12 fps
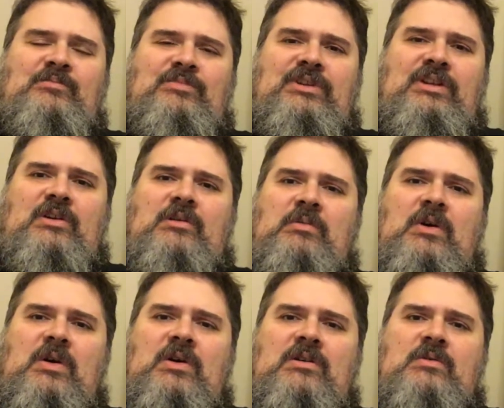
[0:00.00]
pretty on
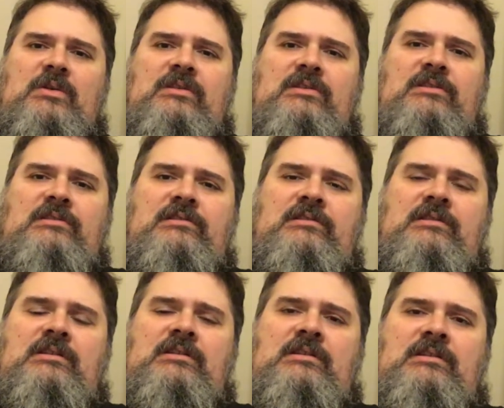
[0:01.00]
par with
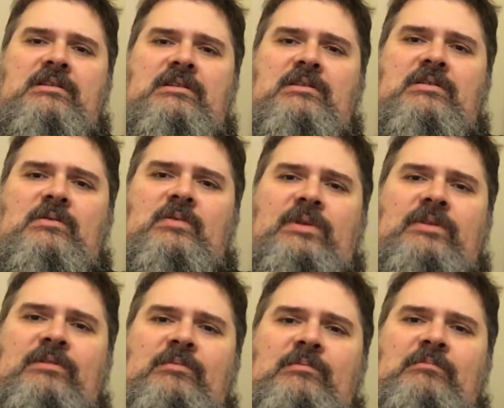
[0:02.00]

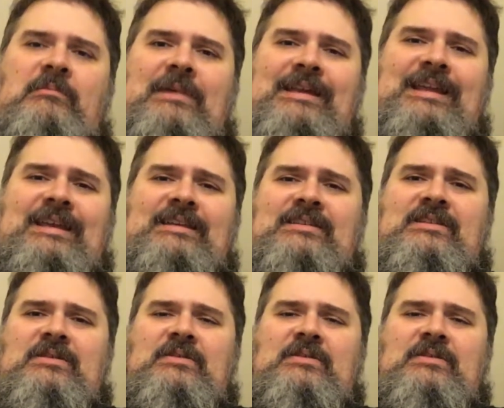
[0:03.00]
with my days here